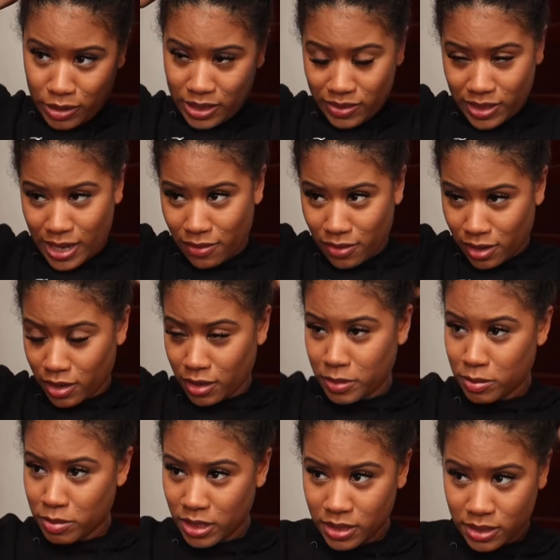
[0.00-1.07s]
don't even have an
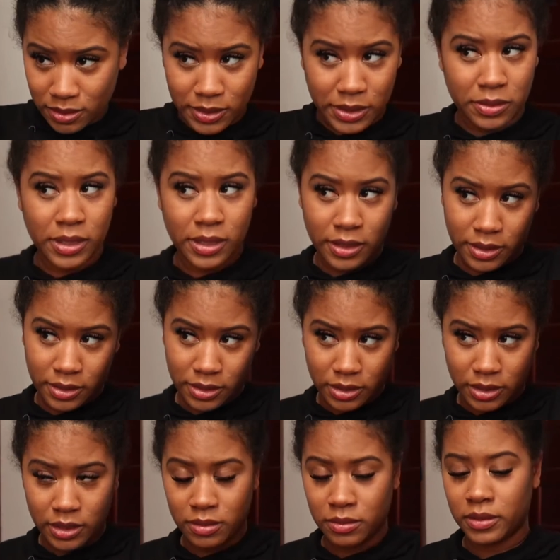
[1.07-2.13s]
army base around here,
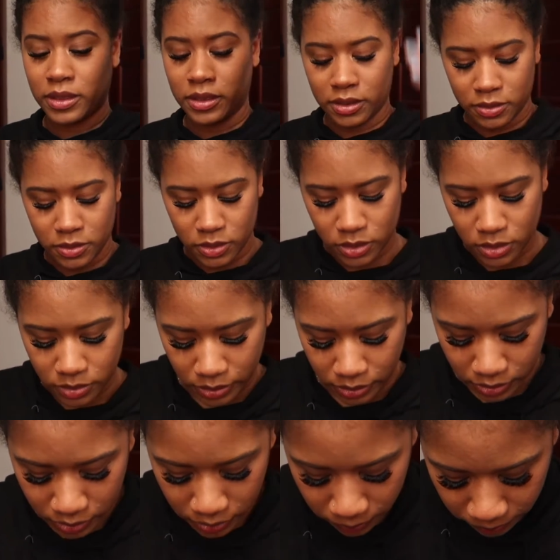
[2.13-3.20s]
so I don't really know what's
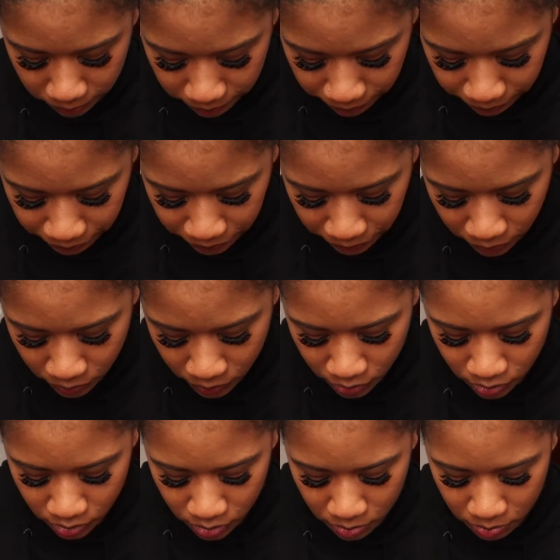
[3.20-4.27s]
going on.
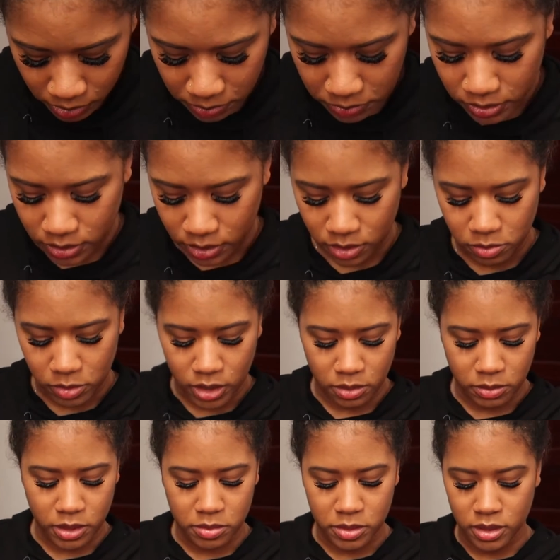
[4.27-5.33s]
I'm just gonna
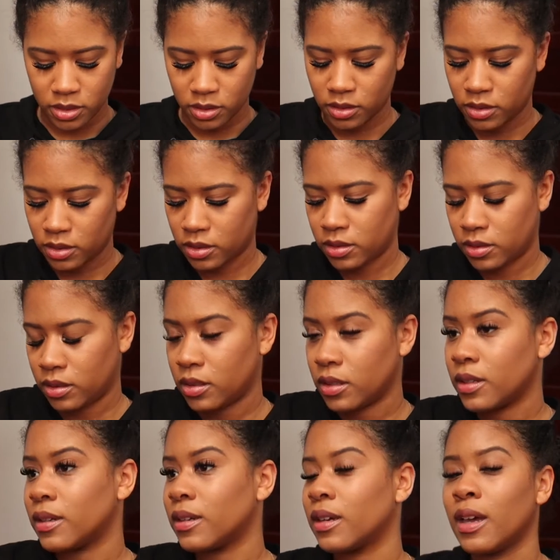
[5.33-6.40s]
mind my business.
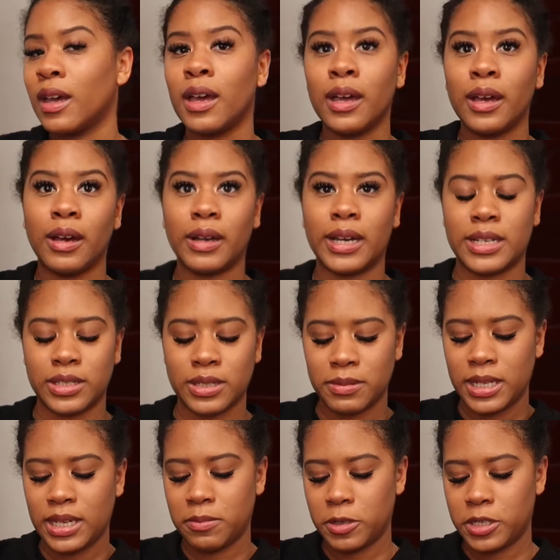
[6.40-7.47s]
Okay, so I'm
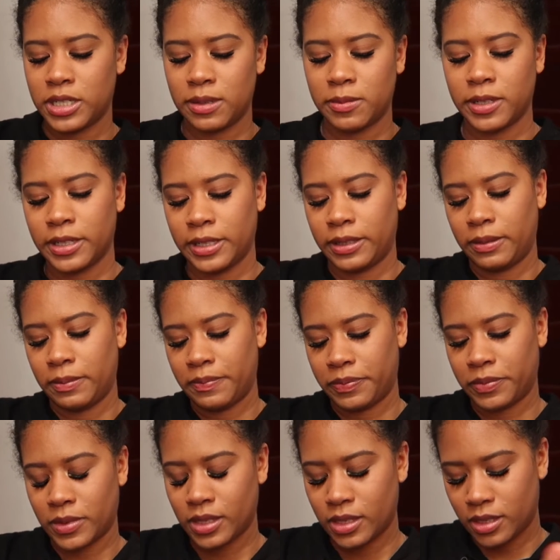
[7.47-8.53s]
taking more shea butter,
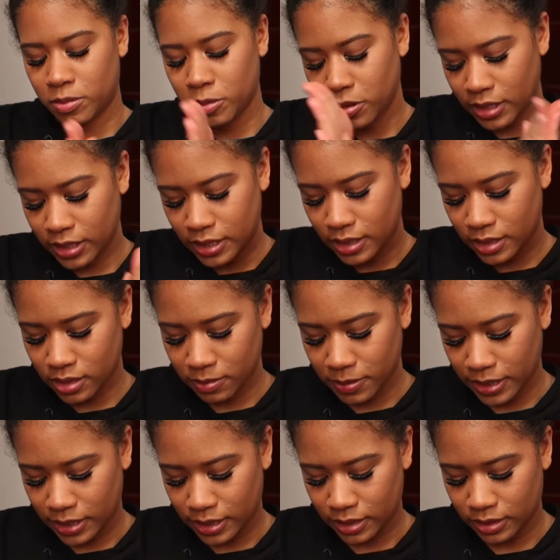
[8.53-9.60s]
smoothing it into
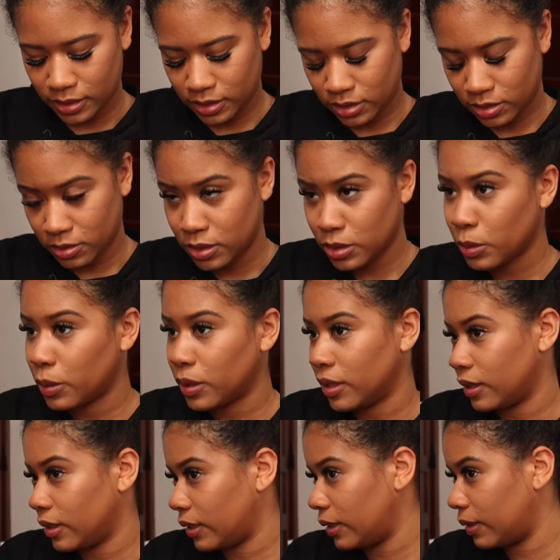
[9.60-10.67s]
my hands so it's
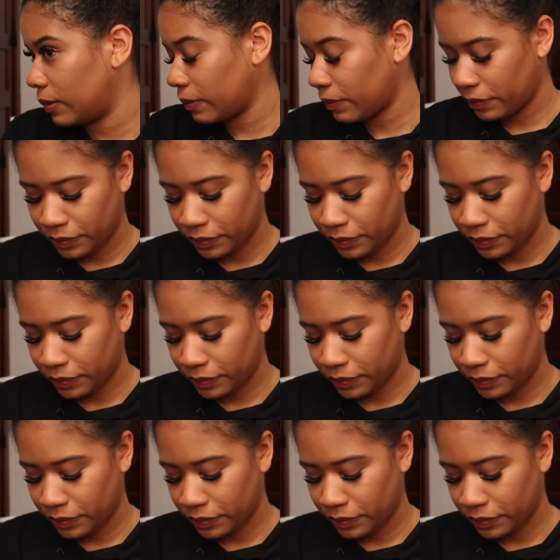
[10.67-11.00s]
oily.